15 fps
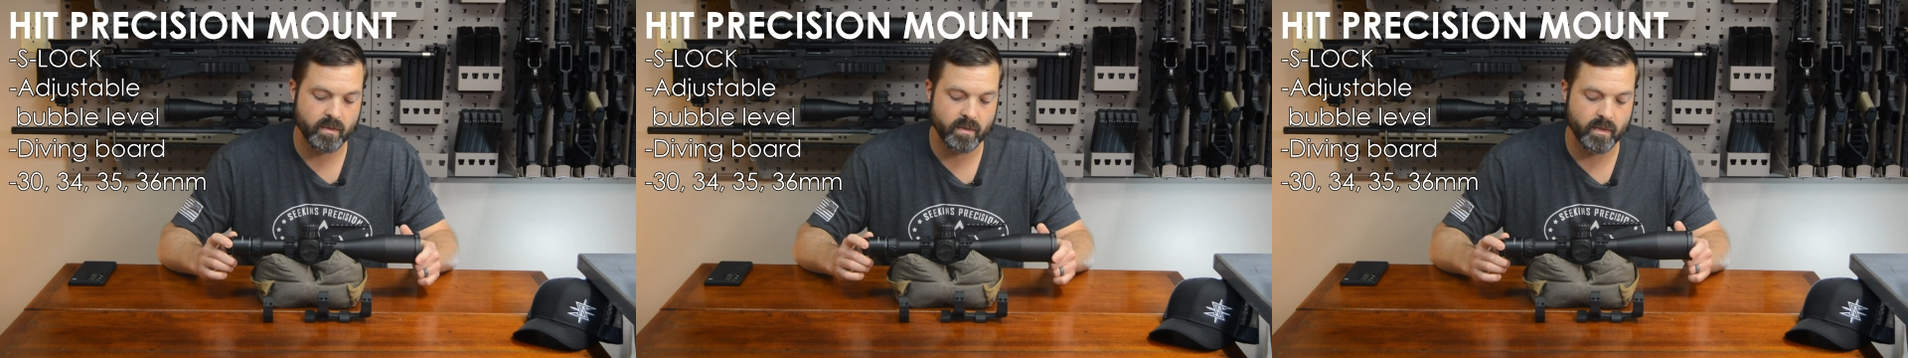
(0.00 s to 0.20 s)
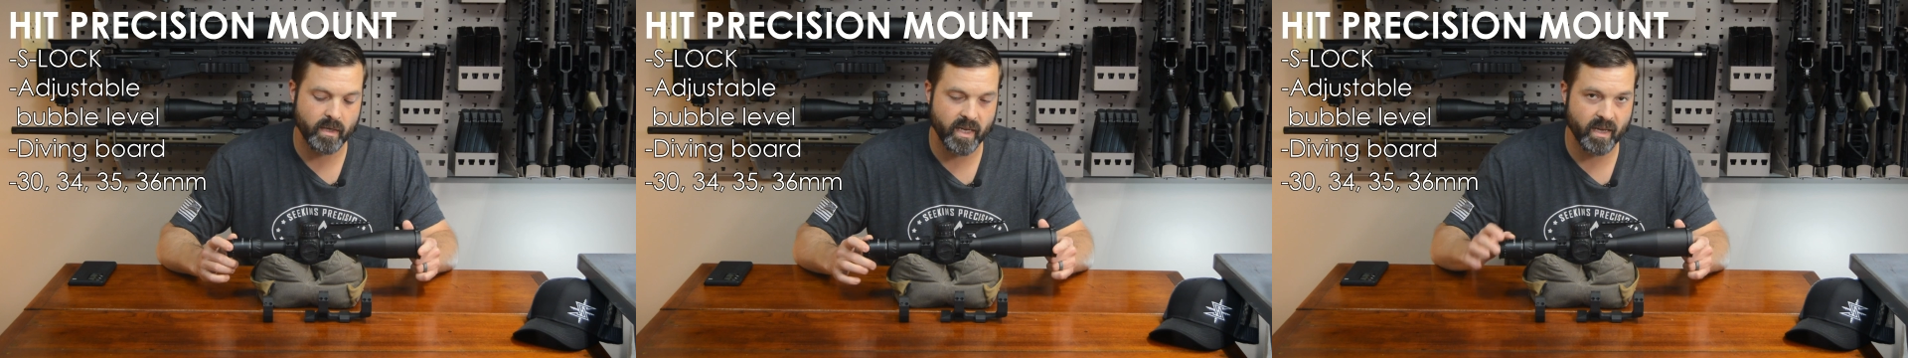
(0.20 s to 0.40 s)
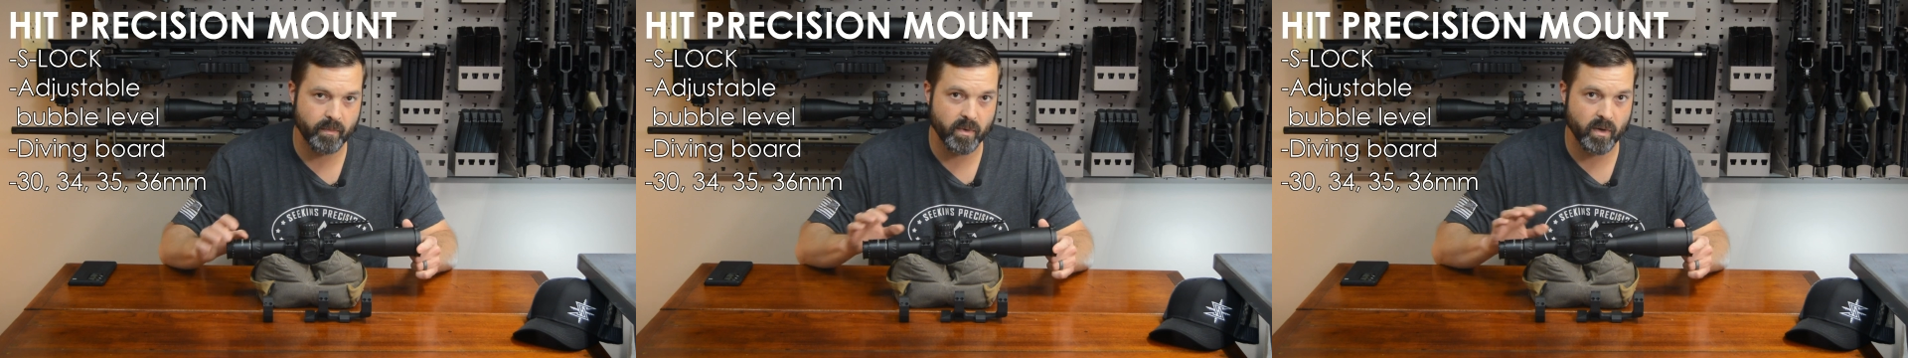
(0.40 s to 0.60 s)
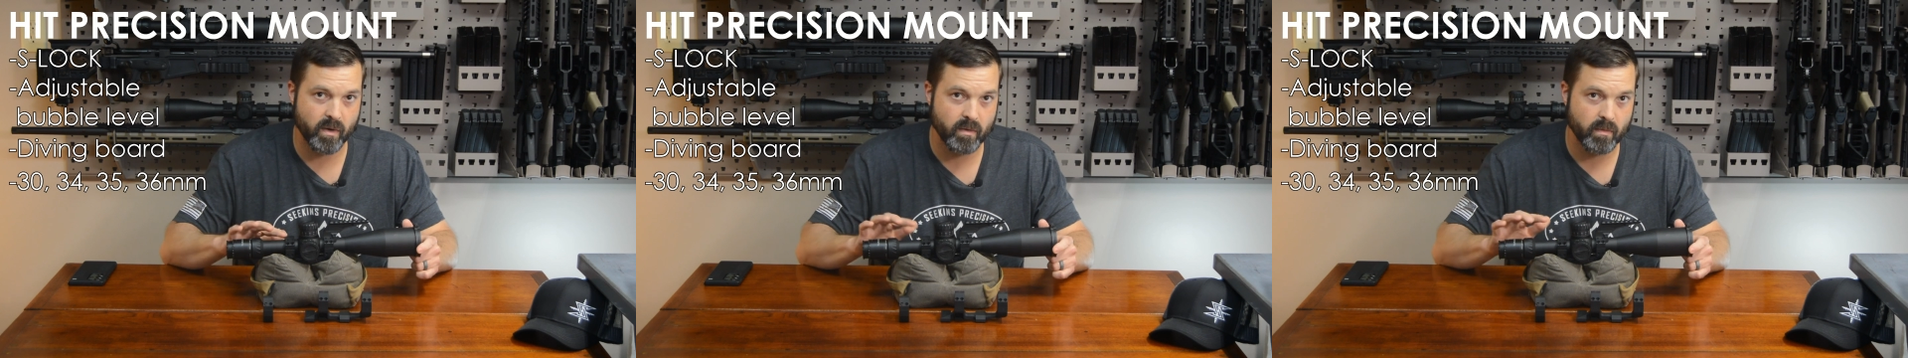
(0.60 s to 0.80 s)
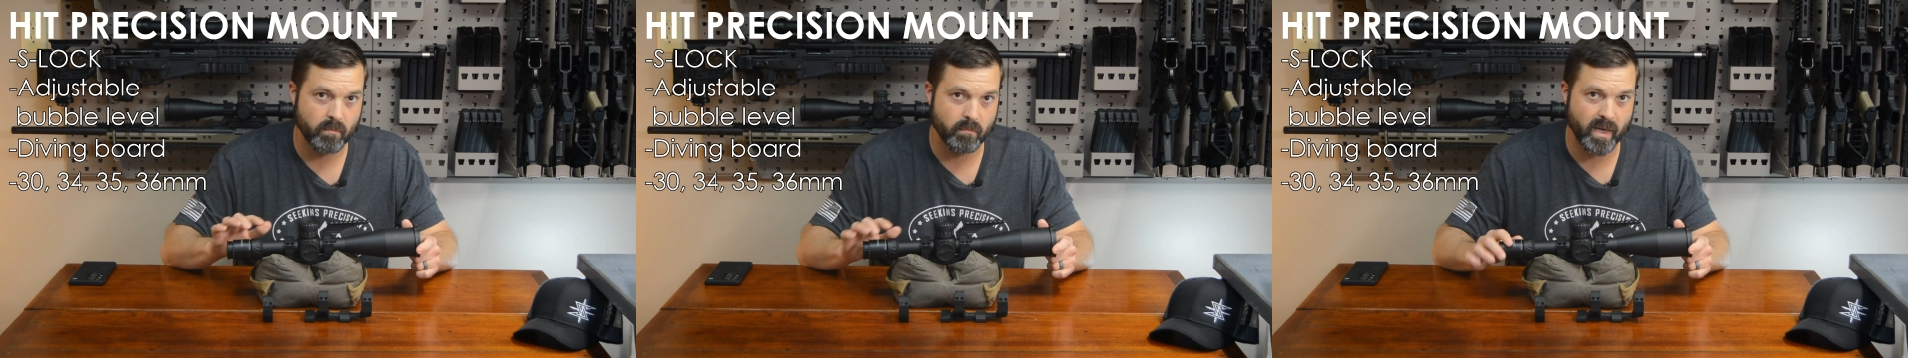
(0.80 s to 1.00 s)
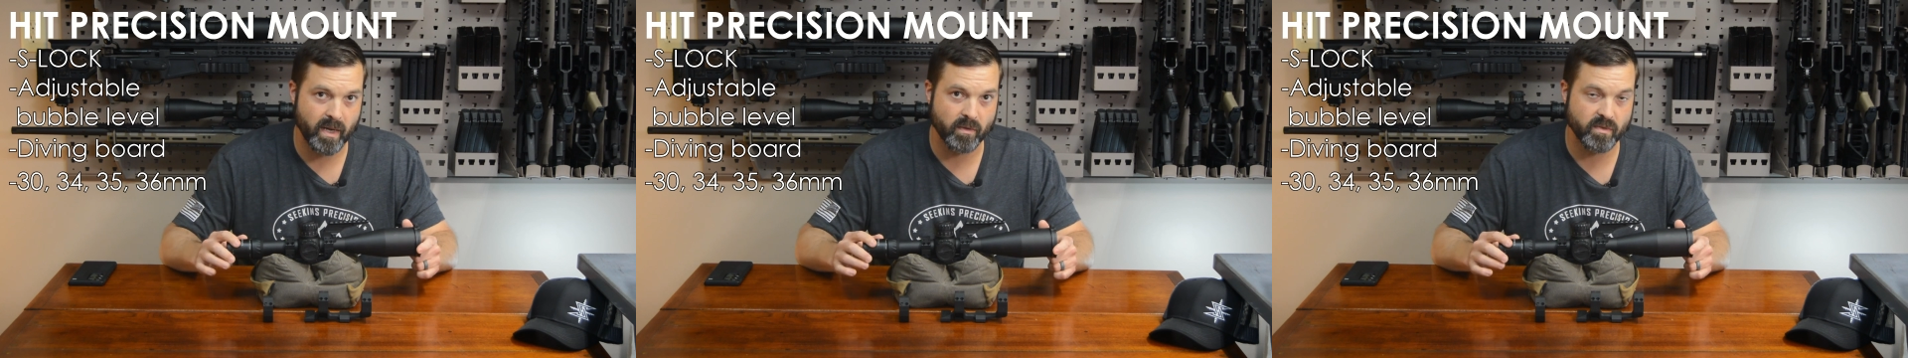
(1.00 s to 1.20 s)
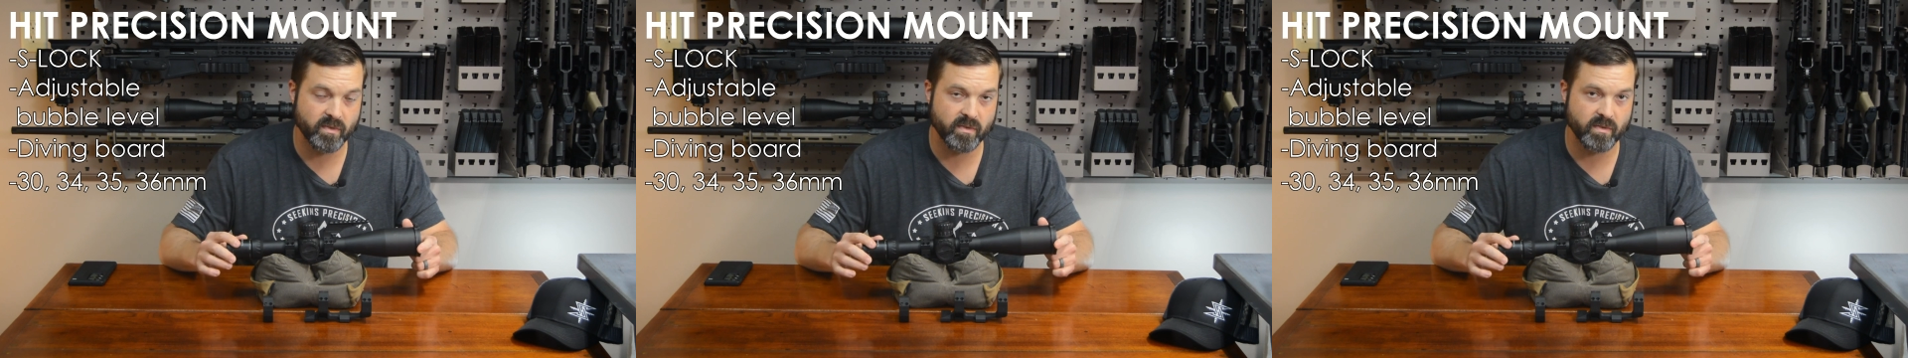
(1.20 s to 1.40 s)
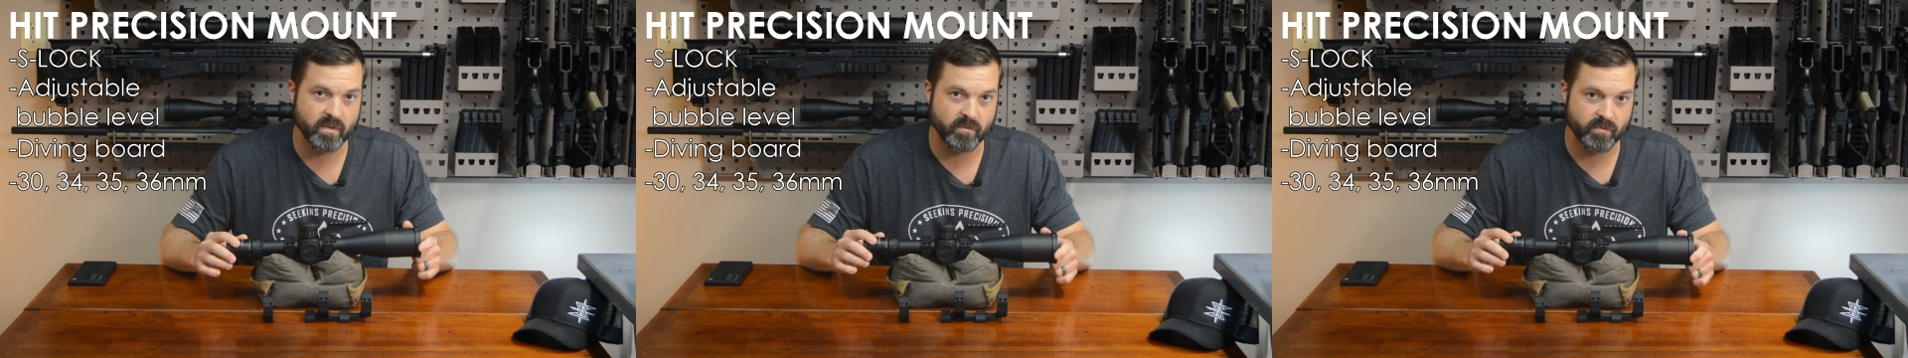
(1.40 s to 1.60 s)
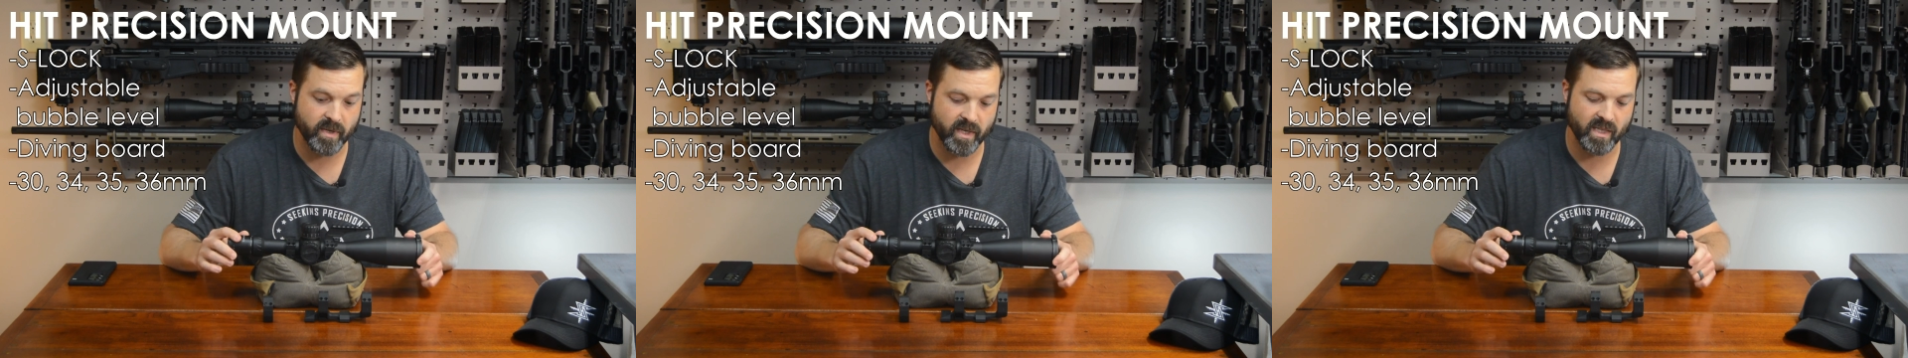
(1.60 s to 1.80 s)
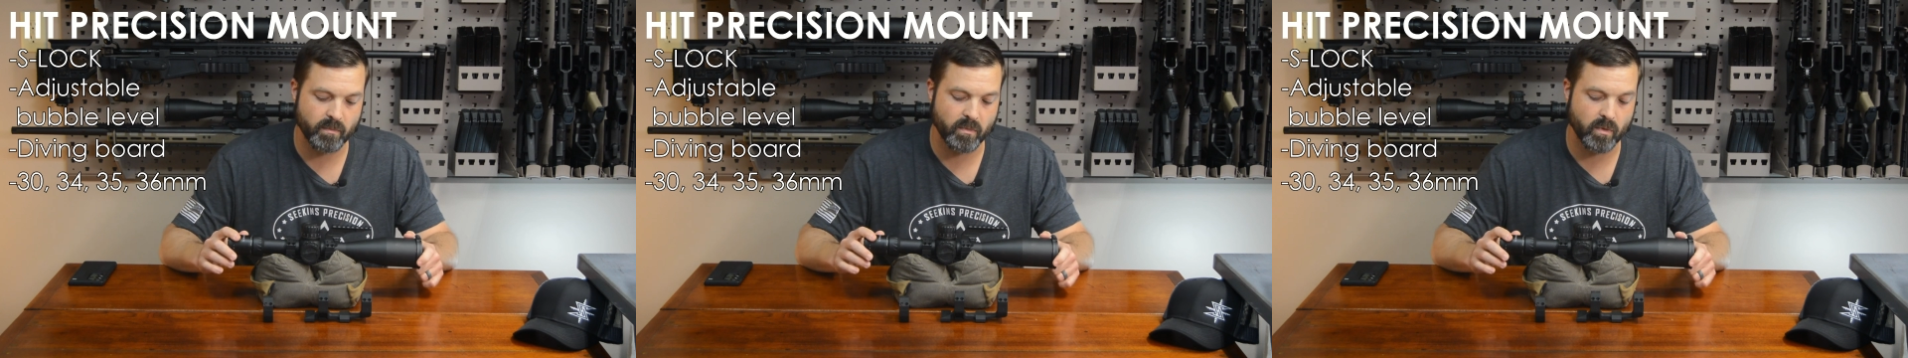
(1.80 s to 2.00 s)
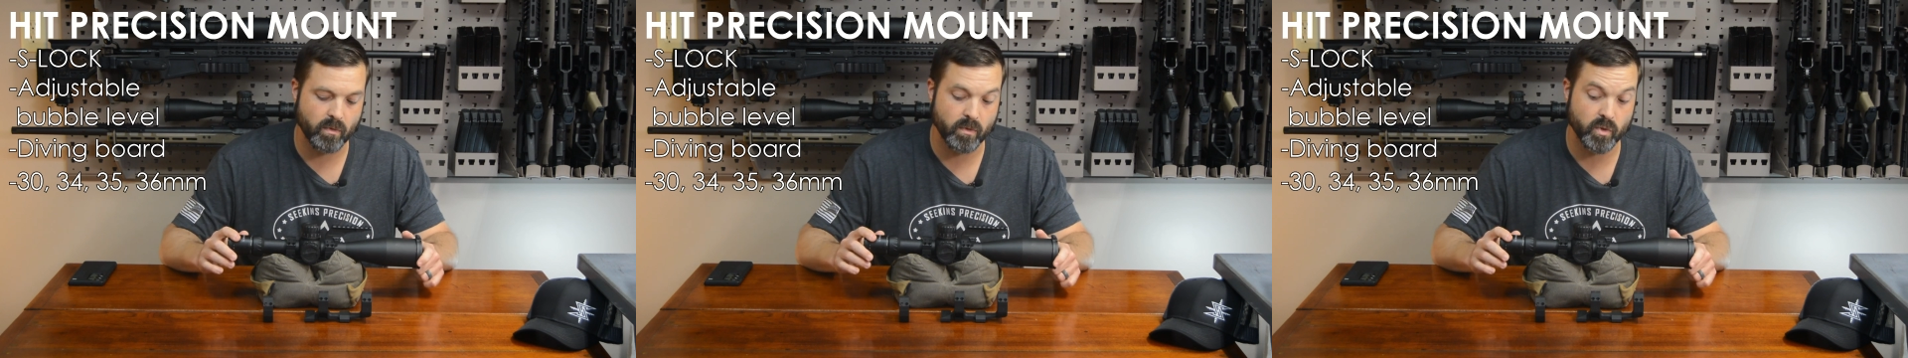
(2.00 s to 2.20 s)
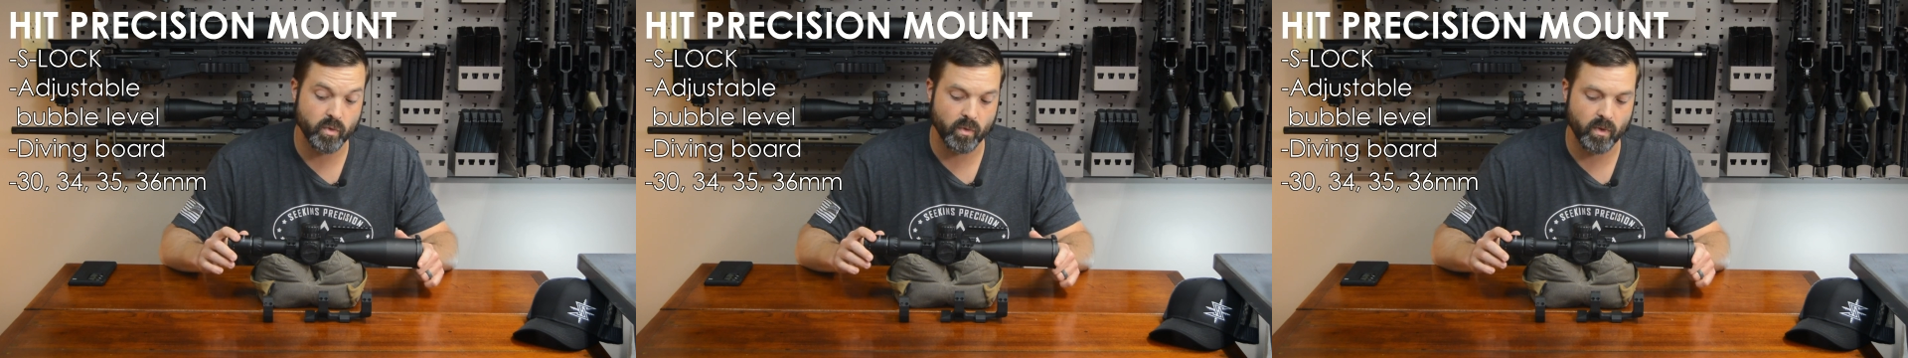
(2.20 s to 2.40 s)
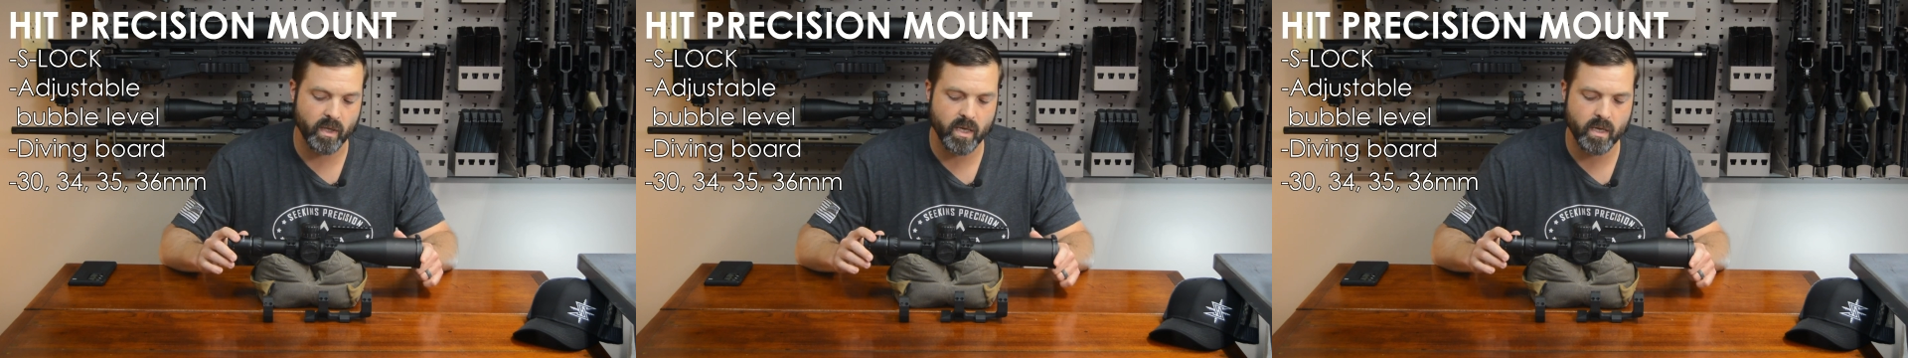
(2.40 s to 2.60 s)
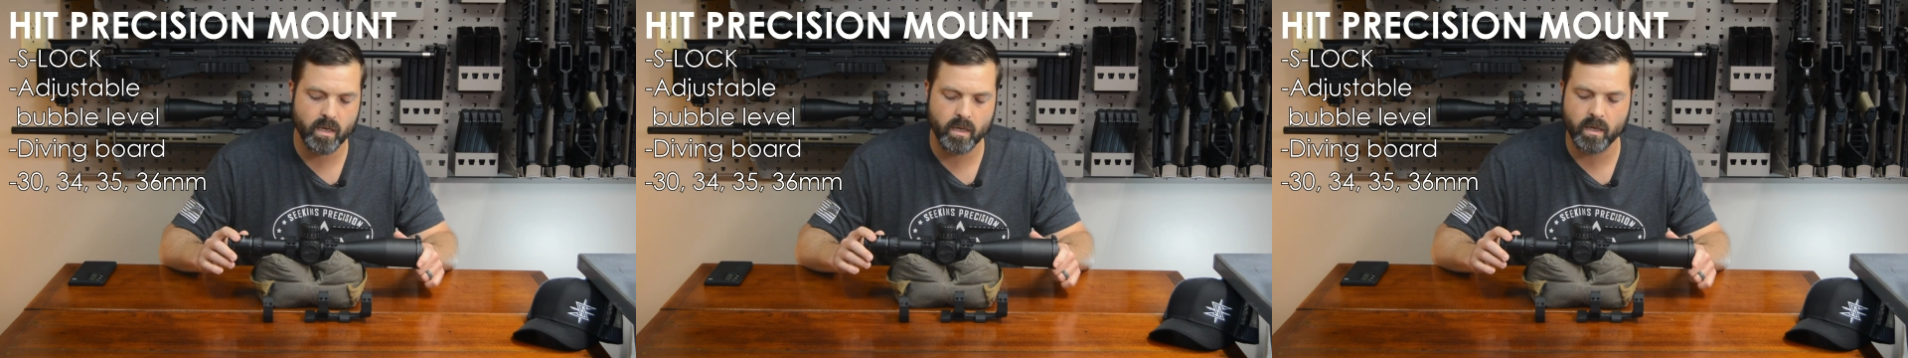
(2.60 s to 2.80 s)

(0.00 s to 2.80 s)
diameter mounts available shortly,